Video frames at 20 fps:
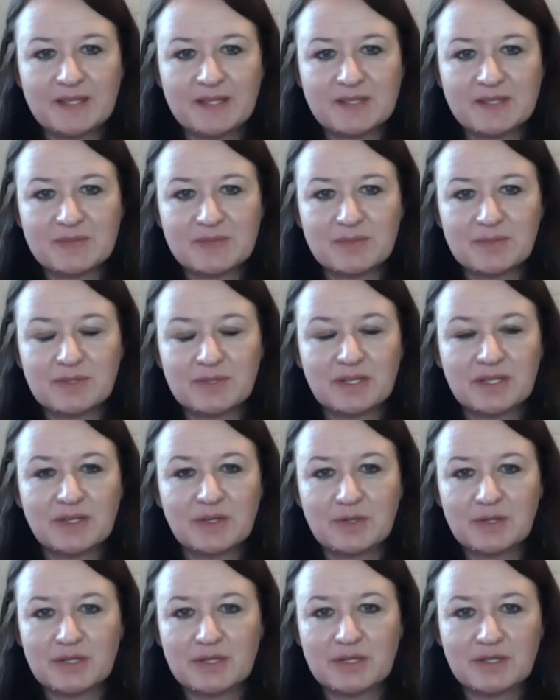that's really
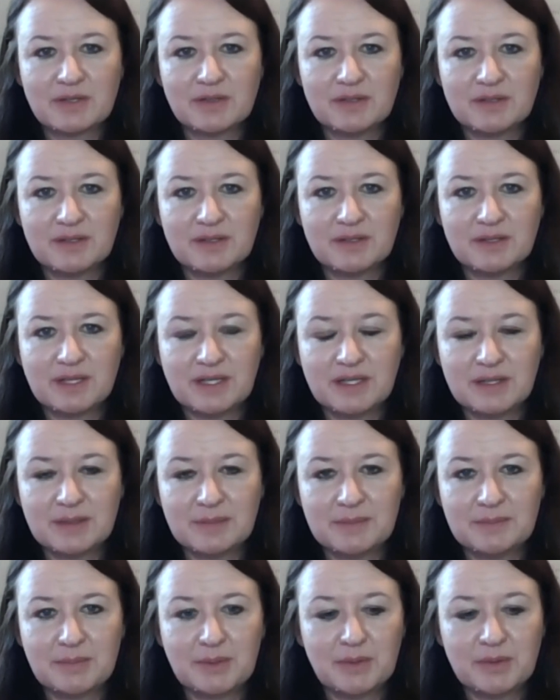critical,
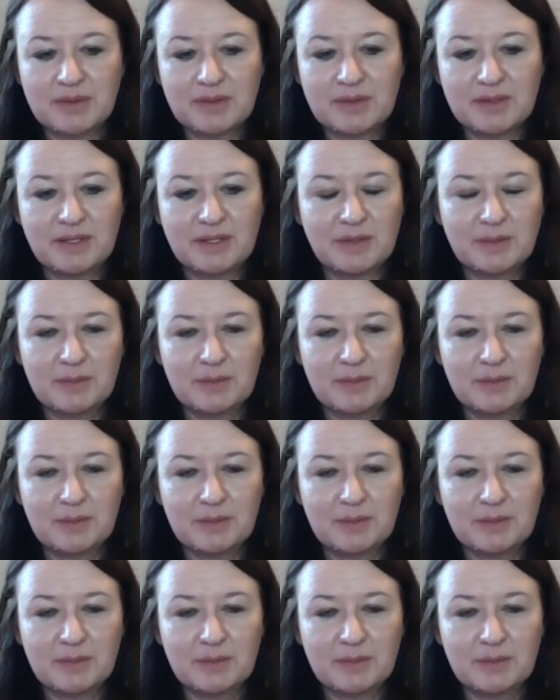both